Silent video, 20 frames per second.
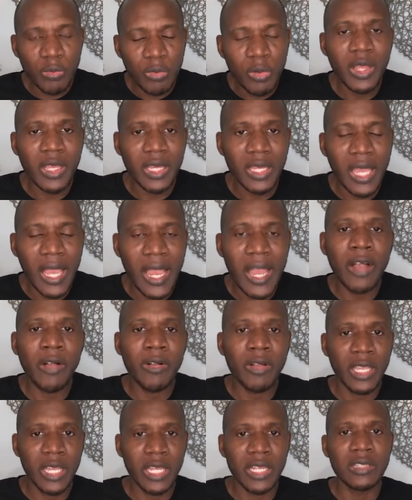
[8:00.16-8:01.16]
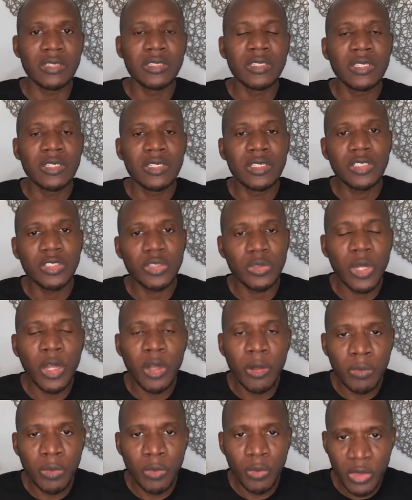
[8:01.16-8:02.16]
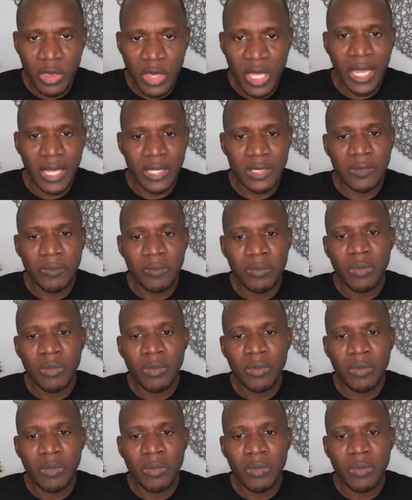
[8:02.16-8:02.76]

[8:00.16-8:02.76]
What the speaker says: break. How can you help me with that?